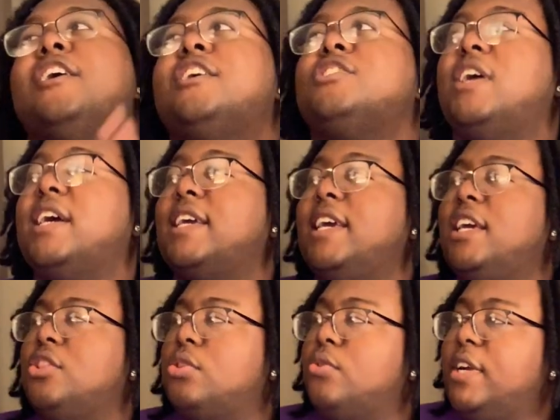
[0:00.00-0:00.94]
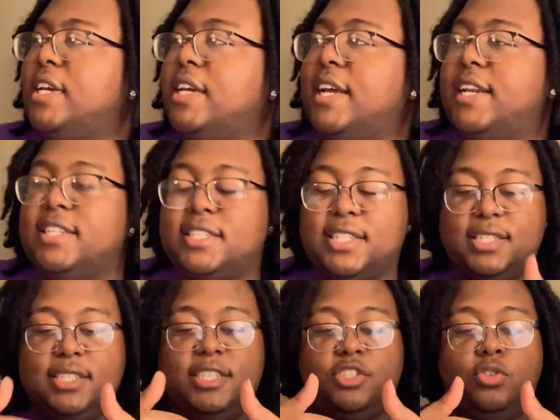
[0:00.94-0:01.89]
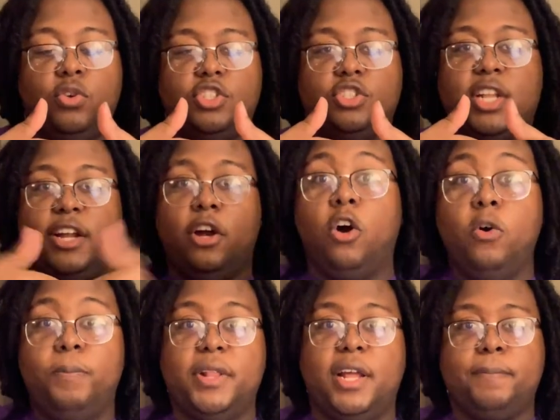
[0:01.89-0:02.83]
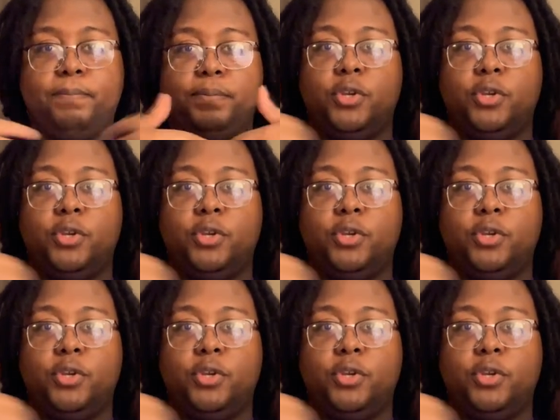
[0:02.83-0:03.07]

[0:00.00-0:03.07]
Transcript: So I get in three, and this these doors just like open like